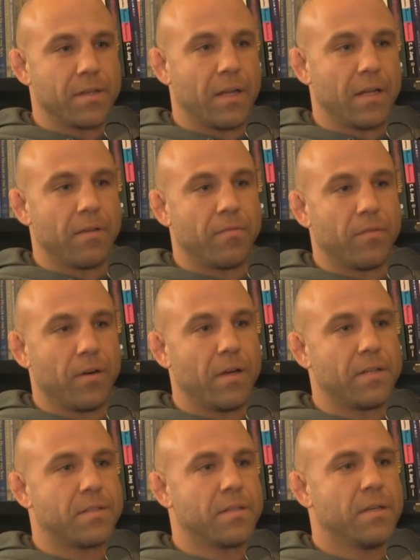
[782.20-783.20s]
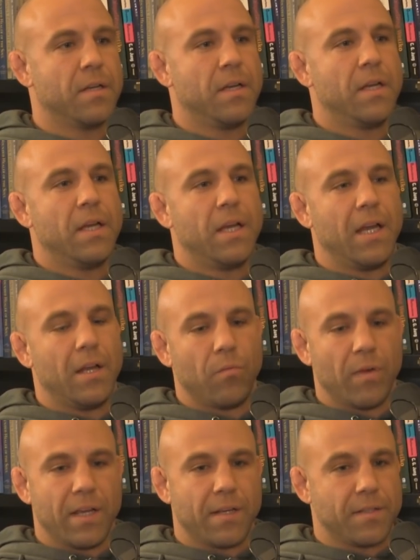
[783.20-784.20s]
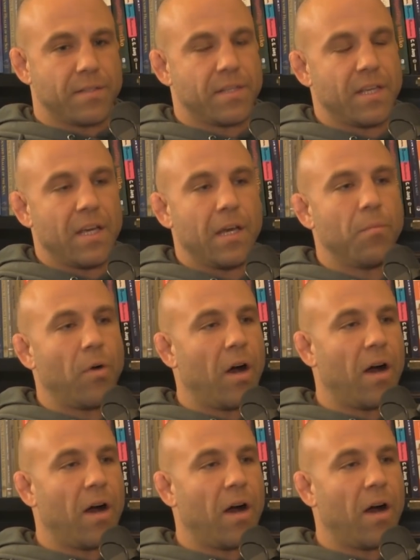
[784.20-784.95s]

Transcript: he's got to give for us and we get to see him